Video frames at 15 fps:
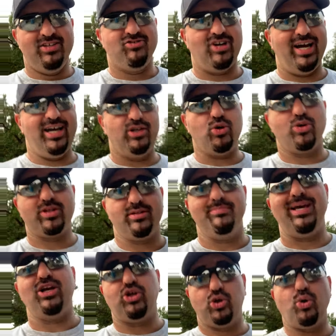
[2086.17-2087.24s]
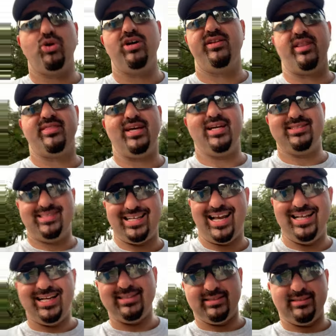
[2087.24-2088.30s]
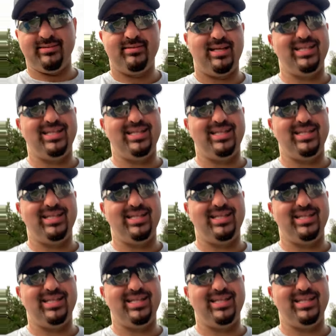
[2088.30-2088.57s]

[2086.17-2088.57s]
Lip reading: right, in order to make sure that things stay hidden.